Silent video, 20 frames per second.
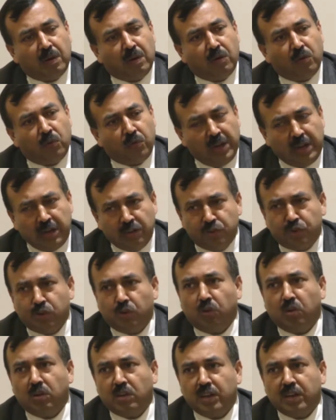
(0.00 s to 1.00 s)
will
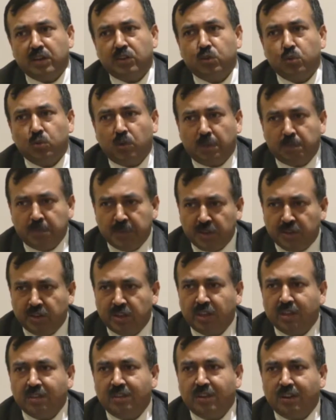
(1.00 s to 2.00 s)
ensure that you are
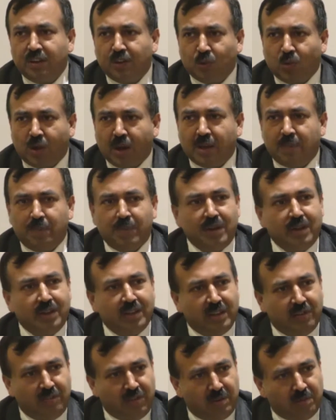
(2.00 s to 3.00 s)
meeting the
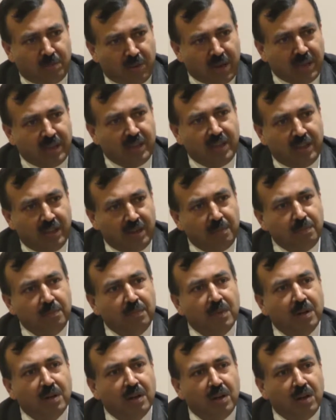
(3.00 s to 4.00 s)
requirement given by him.
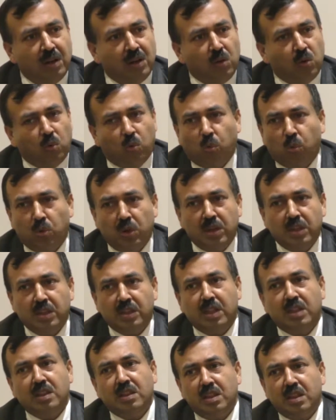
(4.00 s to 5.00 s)
Only
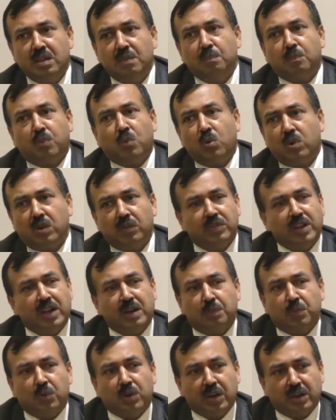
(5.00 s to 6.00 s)
then the import of
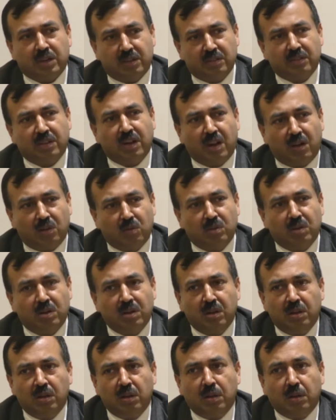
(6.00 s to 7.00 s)
that product is allowed.
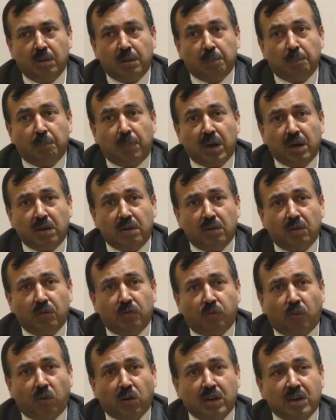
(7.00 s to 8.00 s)
But
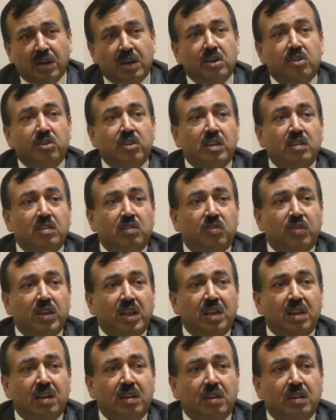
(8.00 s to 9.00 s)
for countries
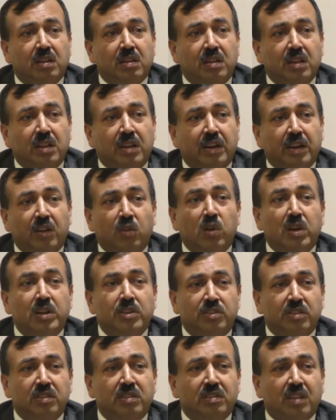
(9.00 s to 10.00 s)
where the
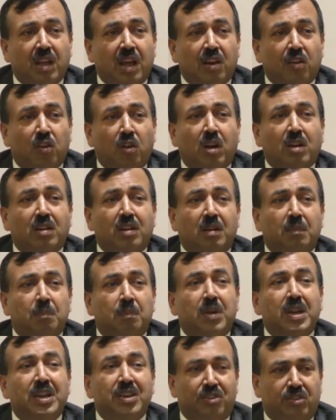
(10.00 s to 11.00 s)
regulations are not
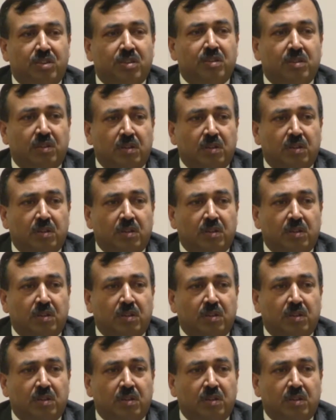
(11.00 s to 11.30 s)
complete